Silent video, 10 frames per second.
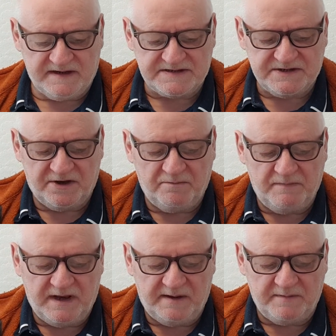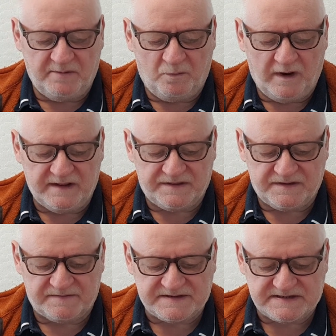no minimum width
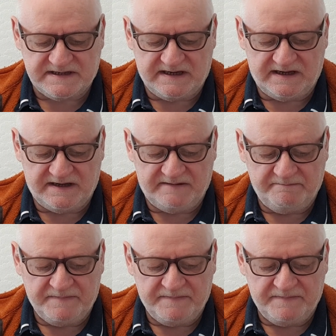of stair